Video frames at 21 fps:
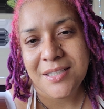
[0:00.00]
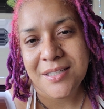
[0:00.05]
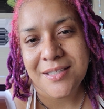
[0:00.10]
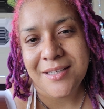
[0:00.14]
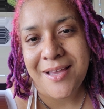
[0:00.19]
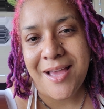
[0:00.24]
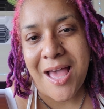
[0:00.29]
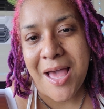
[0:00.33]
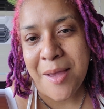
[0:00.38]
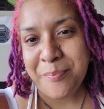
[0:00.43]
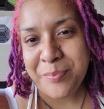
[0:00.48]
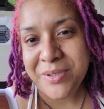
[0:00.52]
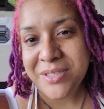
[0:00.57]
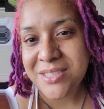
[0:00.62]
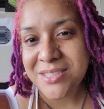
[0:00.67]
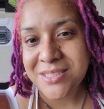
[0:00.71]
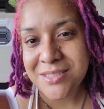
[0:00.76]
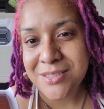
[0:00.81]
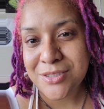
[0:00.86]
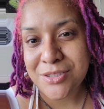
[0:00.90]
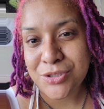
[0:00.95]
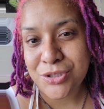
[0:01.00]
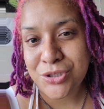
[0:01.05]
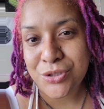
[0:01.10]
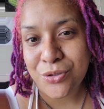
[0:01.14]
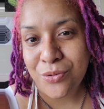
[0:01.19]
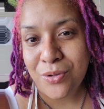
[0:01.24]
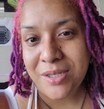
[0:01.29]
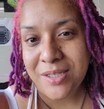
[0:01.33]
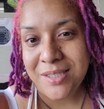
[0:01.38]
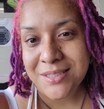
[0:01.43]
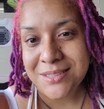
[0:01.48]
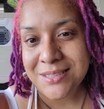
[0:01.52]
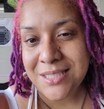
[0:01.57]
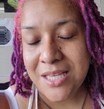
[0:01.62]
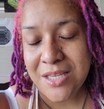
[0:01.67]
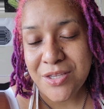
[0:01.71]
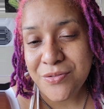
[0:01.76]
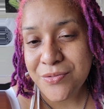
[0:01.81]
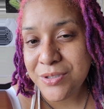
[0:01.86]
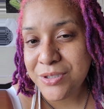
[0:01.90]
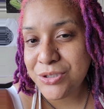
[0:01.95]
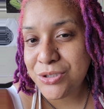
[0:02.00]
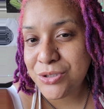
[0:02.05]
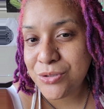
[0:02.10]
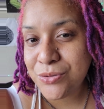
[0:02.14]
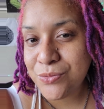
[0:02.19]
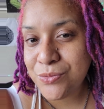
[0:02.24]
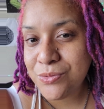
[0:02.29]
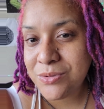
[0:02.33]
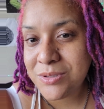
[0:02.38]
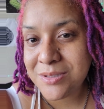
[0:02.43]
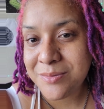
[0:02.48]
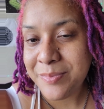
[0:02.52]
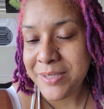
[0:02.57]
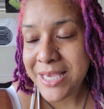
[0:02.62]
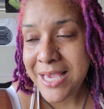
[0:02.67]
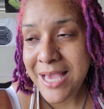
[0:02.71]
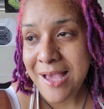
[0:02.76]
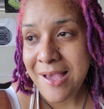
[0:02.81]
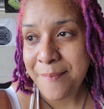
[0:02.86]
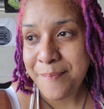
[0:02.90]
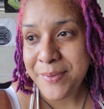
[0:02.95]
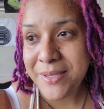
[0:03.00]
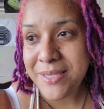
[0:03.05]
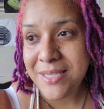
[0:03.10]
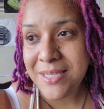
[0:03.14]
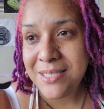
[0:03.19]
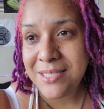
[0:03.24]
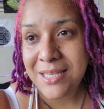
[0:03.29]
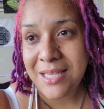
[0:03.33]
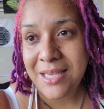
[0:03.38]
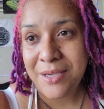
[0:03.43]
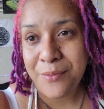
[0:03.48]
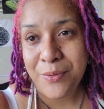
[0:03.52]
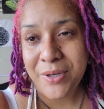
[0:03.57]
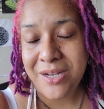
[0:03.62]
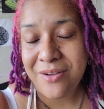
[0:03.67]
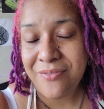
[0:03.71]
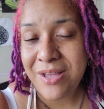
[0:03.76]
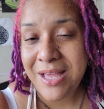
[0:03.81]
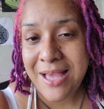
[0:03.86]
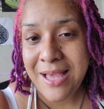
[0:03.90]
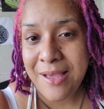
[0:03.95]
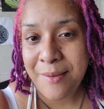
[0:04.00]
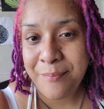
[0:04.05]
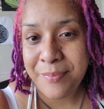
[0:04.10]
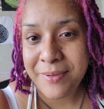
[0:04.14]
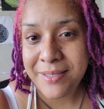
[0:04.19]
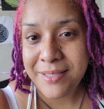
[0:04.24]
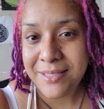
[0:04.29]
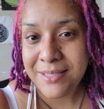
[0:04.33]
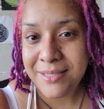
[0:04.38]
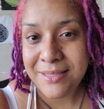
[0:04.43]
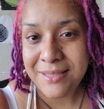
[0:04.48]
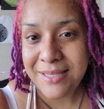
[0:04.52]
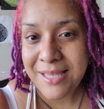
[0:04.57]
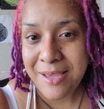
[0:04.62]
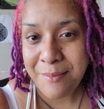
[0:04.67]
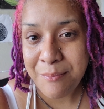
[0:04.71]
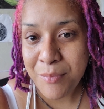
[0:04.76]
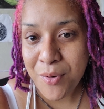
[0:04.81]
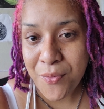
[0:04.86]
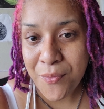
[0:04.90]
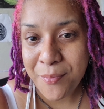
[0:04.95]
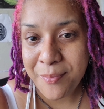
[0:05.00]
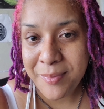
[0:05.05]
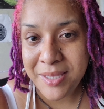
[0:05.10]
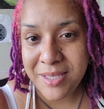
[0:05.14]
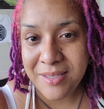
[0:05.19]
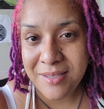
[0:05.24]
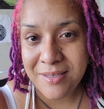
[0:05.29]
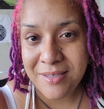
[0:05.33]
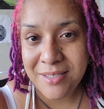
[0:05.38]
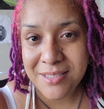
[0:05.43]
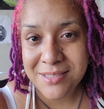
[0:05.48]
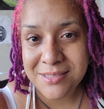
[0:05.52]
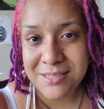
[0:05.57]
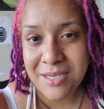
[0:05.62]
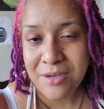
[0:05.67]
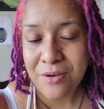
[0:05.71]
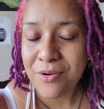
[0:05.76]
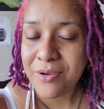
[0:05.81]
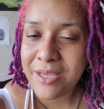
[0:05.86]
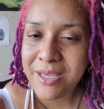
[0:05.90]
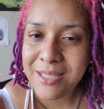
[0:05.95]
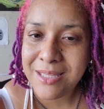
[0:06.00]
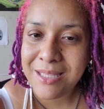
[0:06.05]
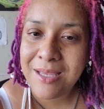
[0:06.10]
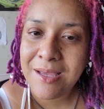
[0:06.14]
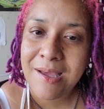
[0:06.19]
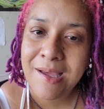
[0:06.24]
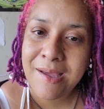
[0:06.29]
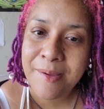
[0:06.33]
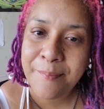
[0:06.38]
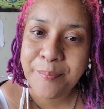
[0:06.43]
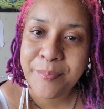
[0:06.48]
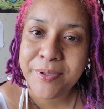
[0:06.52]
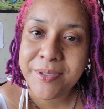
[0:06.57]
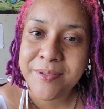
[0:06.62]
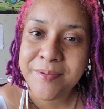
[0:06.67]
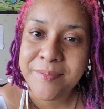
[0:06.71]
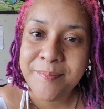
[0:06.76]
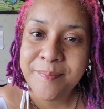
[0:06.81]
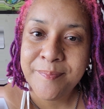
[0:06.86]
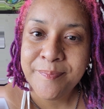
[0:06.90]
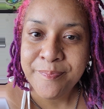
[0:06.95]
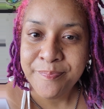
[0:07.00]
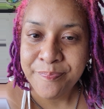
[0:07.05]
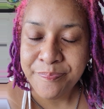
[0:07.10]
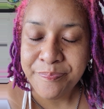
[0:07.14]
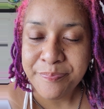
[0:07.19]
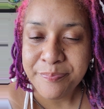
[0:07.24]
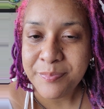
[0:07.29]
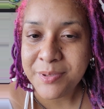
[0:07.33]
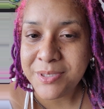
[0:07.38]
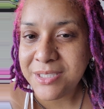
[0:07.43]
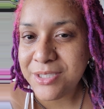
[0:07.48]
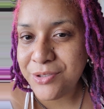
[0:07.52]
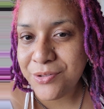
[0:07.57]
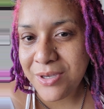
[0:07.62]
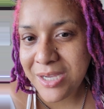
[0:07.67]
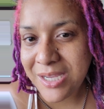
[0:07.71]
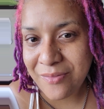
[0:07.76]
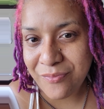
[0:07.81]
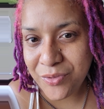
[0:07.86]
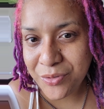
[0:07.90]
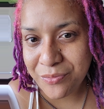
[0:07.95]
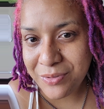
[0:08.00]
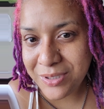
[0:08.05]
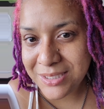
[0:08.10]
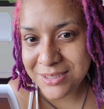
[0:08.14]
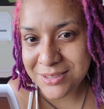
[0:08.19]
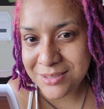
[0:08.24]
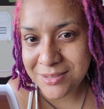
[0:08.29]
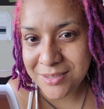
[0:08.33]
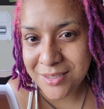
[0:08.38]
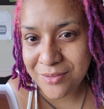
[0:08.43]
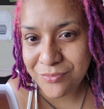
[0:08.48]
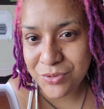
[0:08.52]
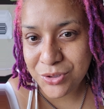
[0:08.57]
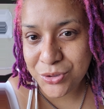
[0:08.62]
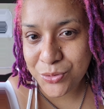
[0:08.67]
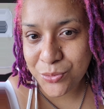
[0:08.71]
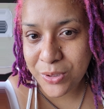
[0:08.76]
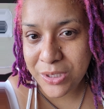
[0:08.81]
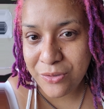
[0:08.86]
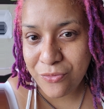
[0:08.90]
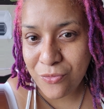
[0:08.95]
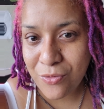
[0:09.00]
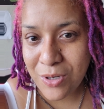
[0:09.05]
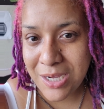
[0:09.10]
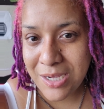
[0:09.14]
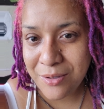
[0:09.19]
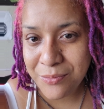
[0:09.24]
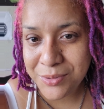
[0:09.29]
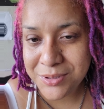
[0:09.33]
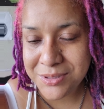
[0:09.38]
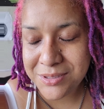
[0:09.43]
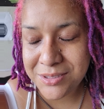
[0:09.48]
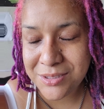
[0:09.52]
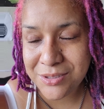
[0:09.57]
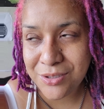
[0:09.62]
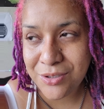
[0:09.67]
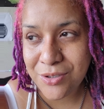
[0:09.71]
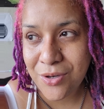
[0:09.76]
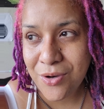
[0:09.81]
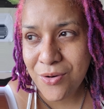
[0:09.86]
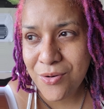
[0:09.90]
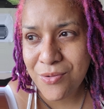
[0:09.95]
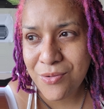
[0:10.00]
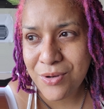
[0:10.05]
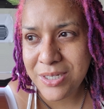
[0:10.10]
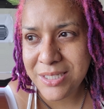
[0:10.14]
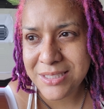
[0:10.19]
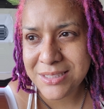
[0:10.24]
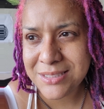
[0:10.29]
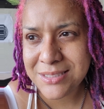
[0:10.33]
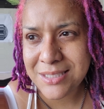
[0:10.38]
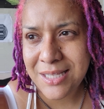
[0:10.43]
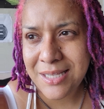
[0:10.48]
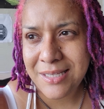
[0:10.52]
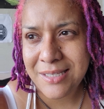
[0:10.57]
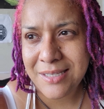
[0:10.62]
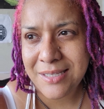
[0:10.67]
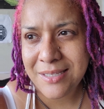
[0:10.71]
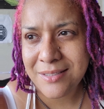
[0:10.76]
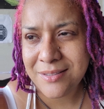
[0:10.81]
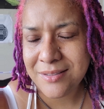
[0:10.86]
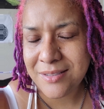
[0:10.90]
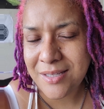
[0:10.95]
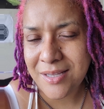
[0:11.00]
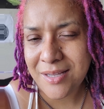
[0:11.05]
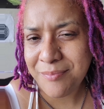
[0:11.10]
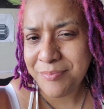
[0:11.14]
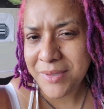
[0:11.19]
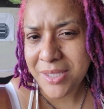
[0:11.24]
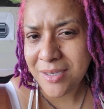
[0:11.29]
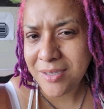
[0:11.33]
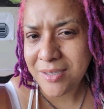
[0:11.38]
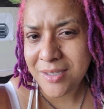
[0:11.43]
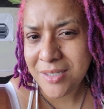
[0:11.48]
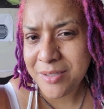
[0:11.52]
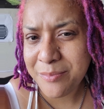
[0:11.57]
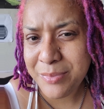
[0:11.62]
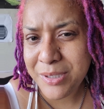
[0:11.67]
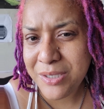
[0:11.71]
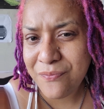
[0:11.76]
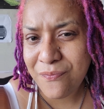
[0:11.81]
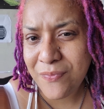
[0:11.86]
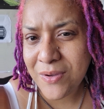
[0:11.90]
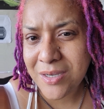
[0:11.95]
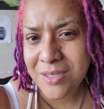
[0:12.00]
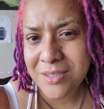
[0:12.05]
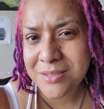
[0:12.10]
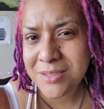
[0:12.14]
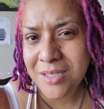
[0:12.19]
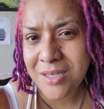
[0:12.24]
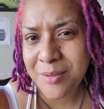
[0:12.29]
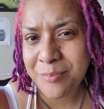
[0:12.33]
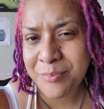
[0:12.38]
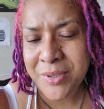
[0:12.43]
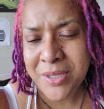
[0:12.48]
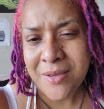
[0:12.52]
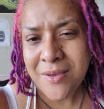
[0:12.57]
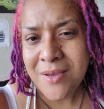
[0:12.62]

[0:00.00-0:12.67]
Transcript: happiness is a choice like you could choose to be happy like whatever happened that moment it's like okay that happened but then you have the rest of the 24 hours to go and it's like i'm not gonna be fucked up